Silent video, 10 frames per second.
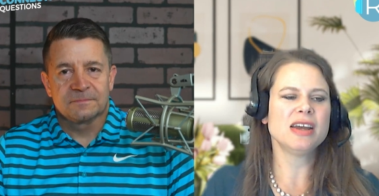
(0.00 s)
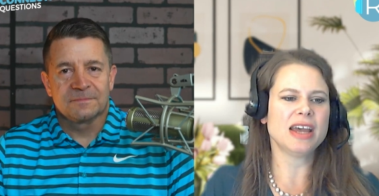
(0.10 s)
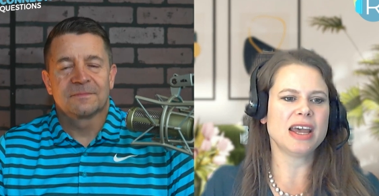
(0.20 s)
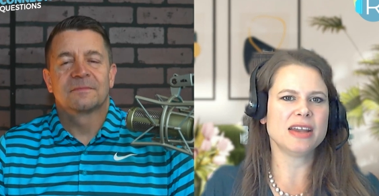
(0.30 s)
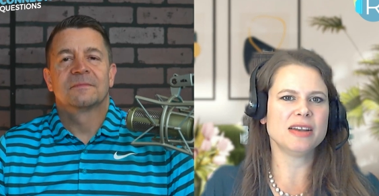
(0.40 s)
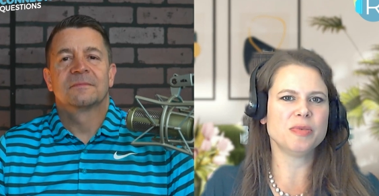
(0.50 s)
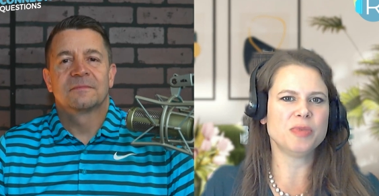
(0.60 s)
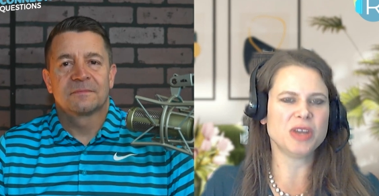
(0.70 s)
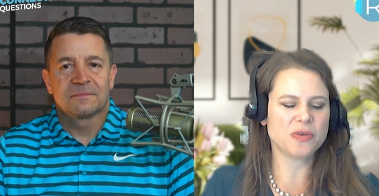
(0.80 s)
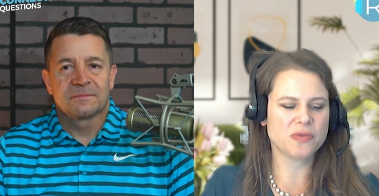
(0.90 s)
Speaker 1: and
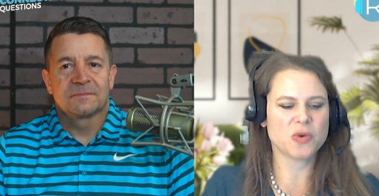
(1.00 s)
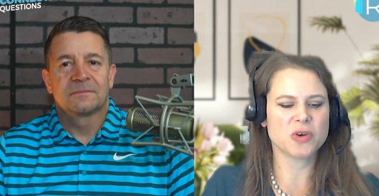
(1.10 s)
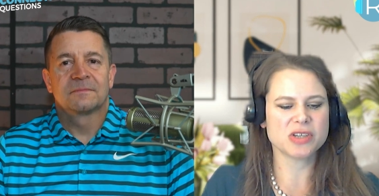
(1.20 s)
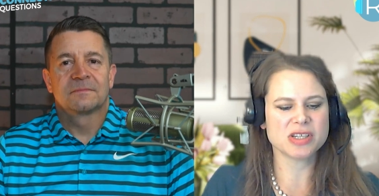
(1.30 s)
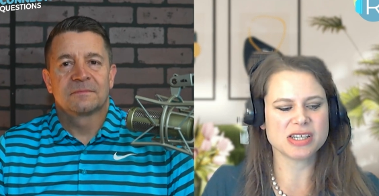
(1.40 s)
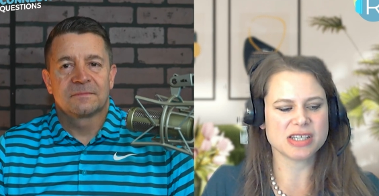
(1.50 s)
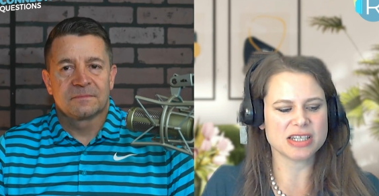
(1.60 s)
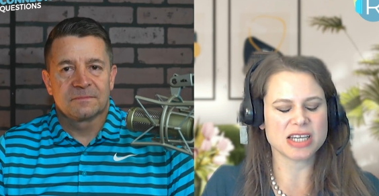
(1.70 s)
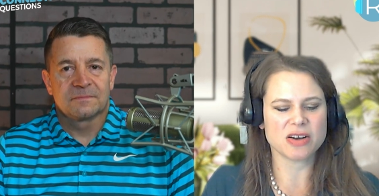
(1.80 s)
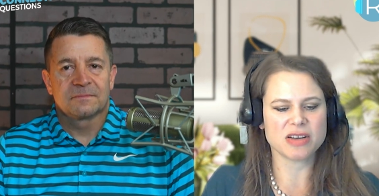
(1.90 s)
being forced to
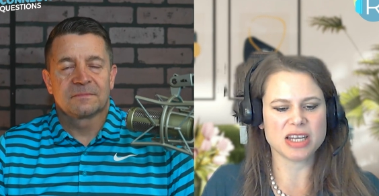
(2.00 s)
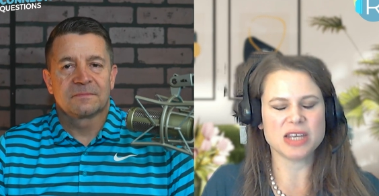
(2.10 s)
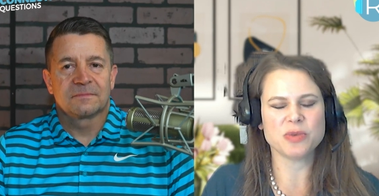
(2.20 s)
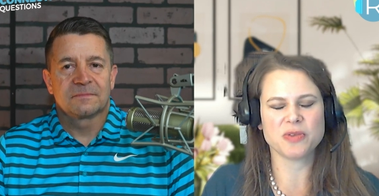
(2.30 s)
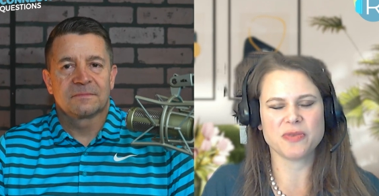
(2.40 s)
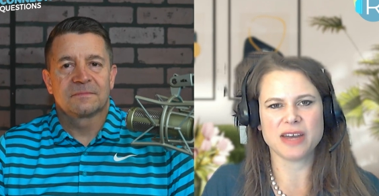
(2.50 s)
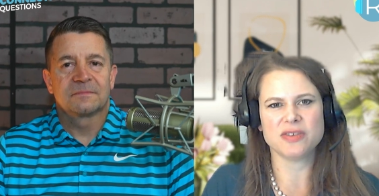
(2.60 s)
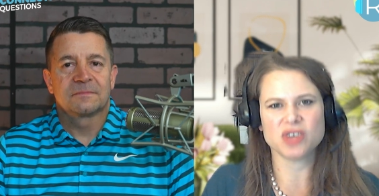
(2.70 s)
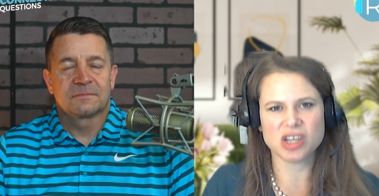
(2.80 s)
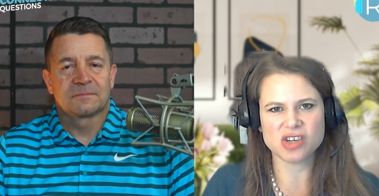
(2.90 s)
sit down and eat with five
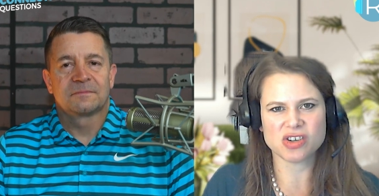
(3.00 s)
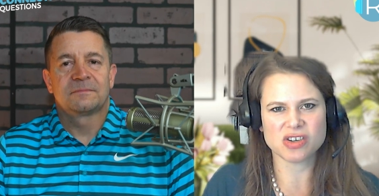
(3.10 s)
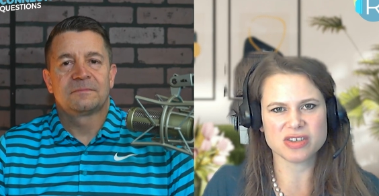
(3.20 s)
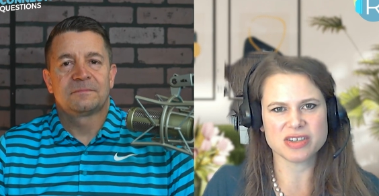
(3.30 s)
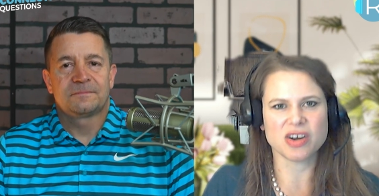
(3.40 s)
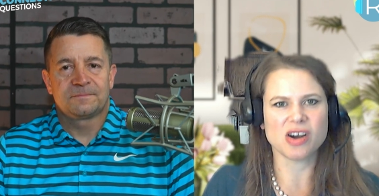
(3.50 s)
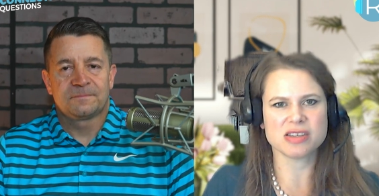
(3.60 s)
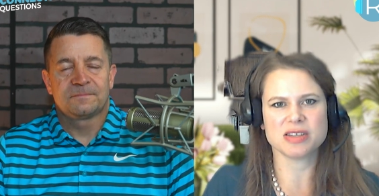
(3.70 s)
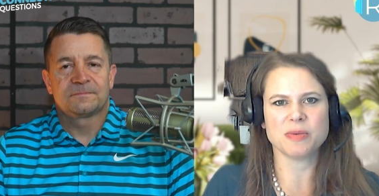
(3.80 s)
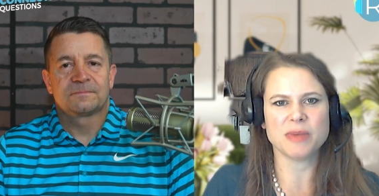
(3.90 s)
strangers is
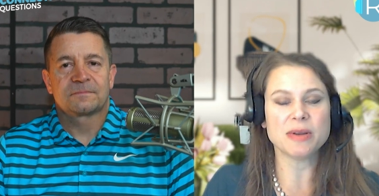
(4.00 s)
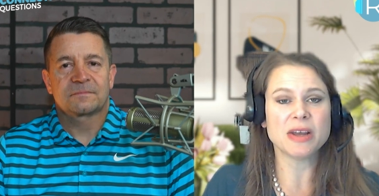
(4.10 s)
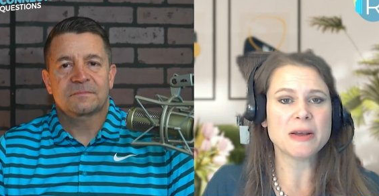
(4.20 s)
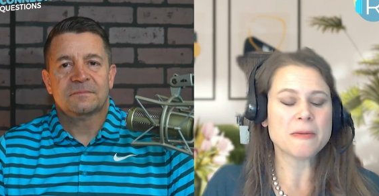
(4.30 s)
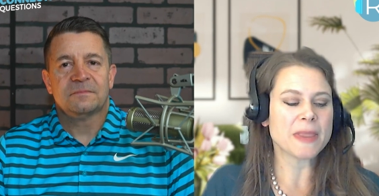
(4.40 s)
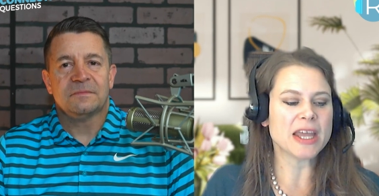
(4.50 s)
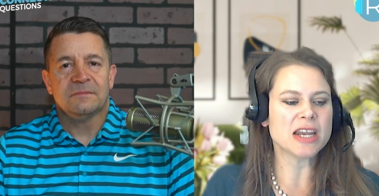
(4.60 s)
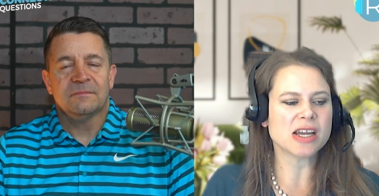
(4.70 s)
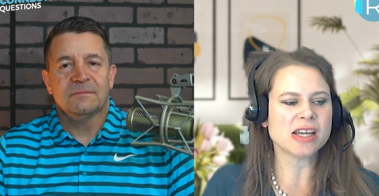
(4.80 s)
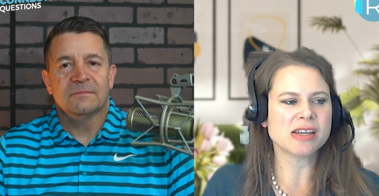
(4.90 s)
awesome. And
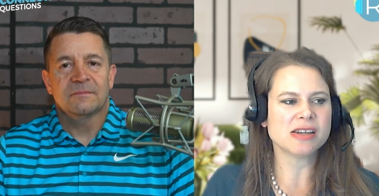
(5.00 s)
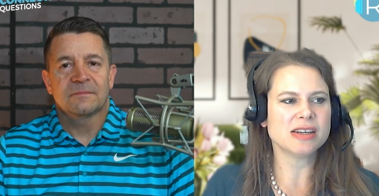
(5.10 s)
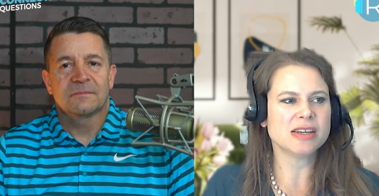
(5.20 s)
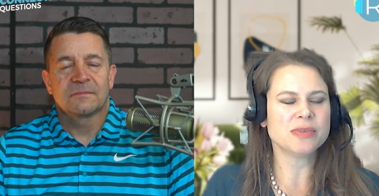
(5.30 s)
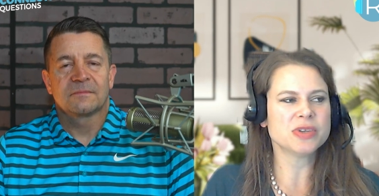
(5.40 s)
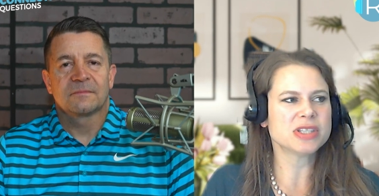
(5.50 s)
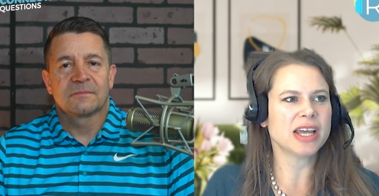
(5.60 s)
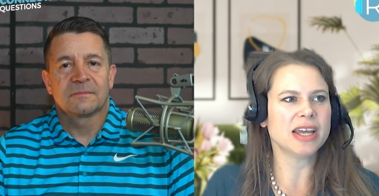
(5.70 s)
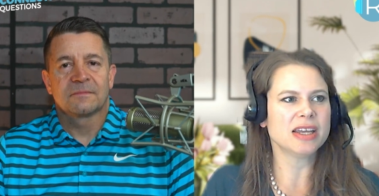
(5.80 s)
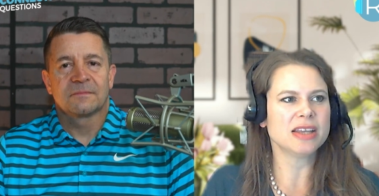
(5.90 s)
and and it was
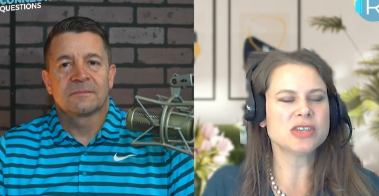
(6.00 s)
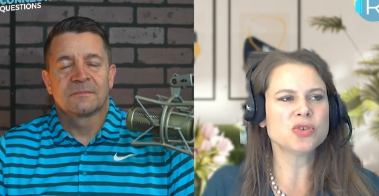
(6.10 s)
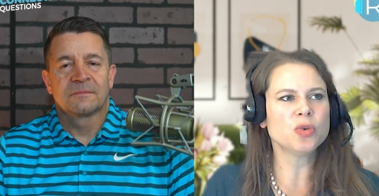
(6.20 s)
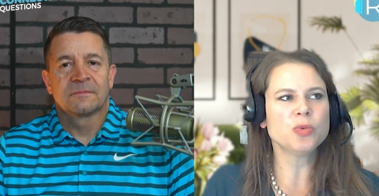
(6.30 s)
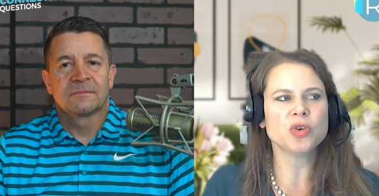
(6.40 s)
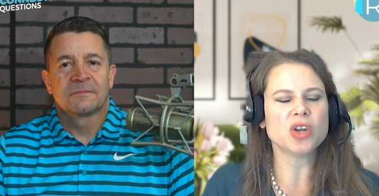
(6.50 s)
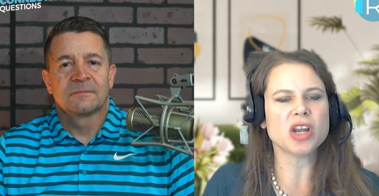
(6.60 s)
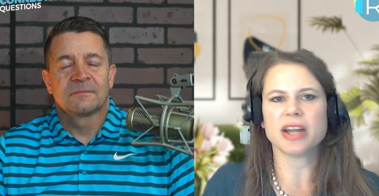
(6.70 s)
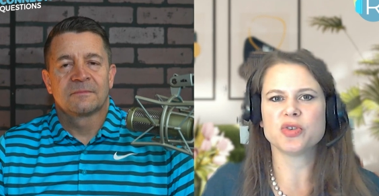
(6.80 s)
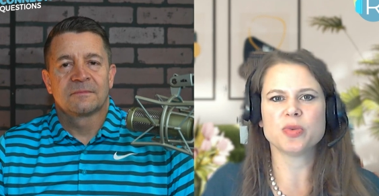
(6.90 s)
like this group grew to
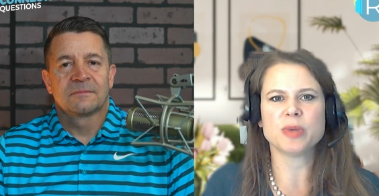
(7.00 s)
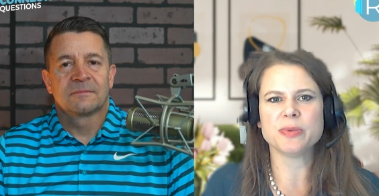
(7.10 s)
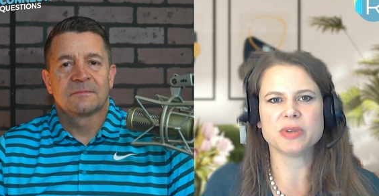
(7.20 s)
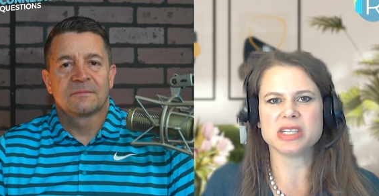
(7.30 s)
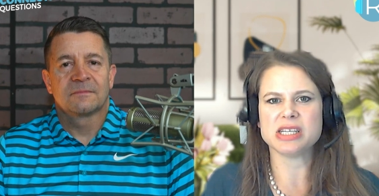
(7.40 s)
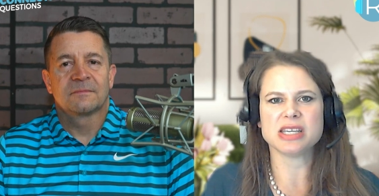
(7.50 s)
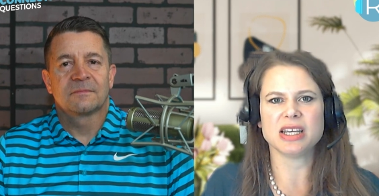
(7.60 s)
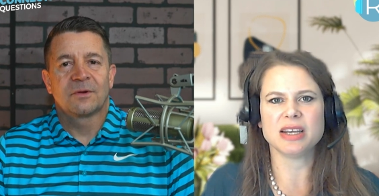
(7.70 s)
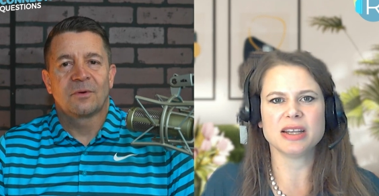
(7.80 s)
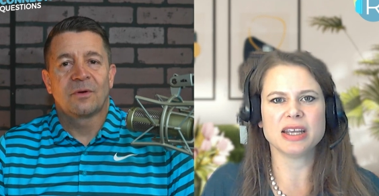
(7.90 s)
900 people in
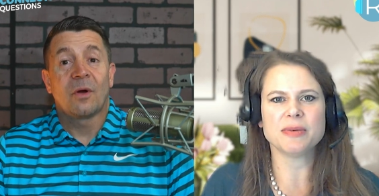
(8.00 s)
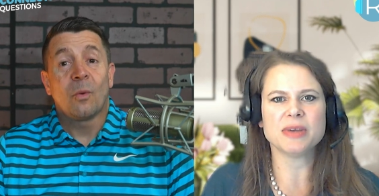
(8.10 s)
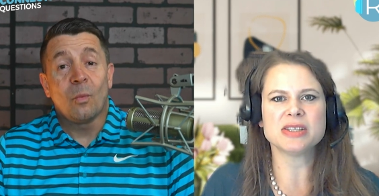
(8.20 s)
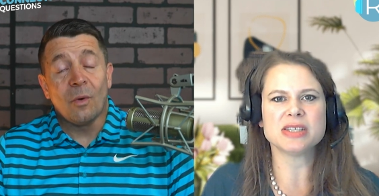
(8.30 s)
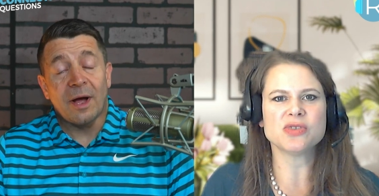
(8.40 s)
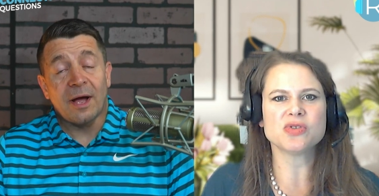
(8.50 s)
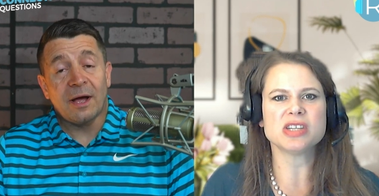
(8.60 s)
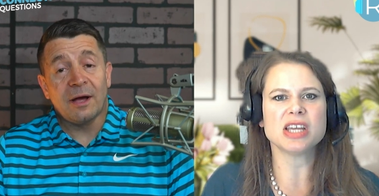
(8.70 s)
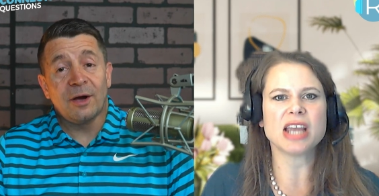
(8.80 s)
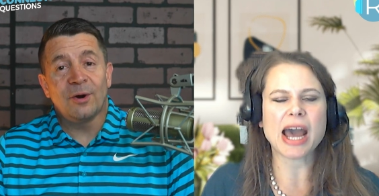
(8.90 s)
DC. Like it's wow.
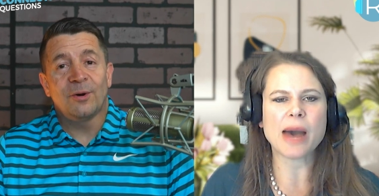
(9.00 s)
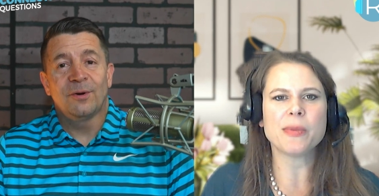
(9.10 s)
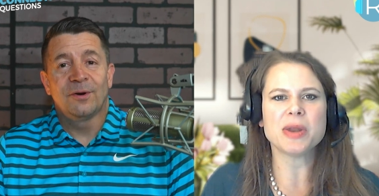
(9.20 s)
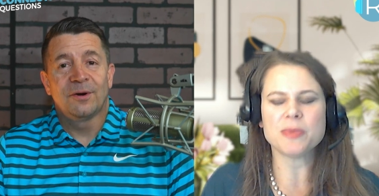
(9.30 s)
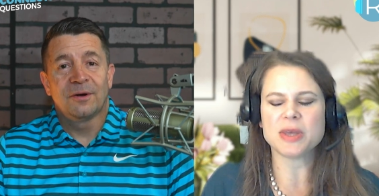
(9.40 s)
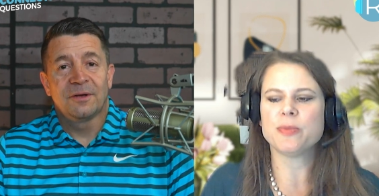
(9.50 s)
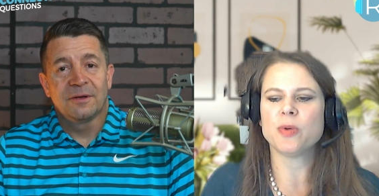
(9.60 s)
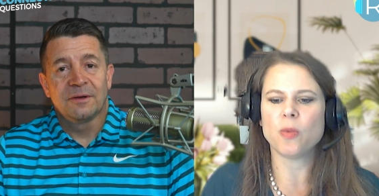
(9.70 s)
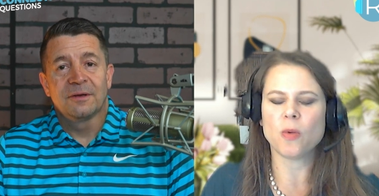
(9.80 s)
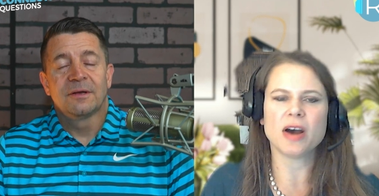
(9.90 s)
interesting how many
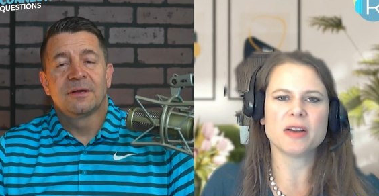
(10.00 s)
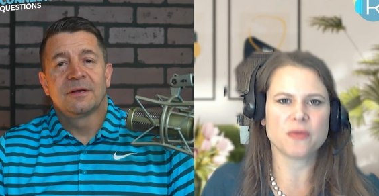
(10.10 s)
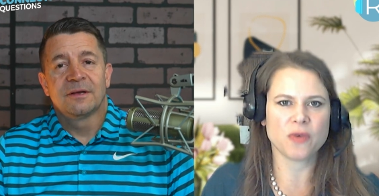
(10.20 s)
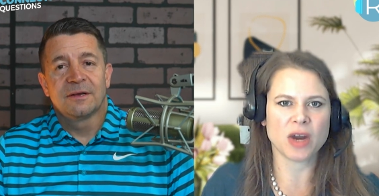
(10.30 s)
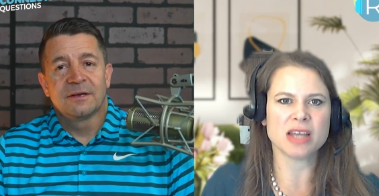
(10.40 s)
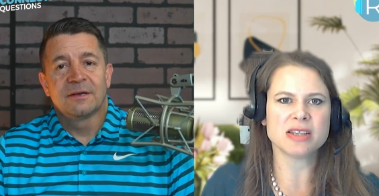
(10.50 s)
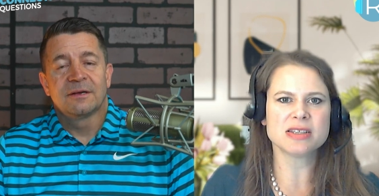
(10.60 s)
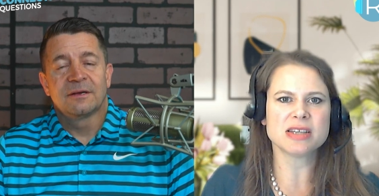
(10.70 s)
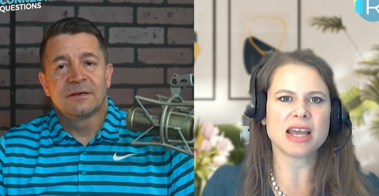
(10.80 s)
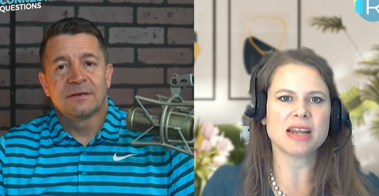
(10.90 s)
people want
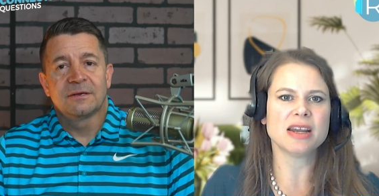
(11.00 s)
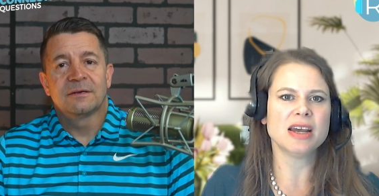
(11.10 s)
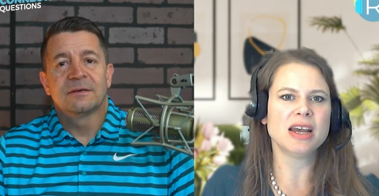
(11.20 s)
friends and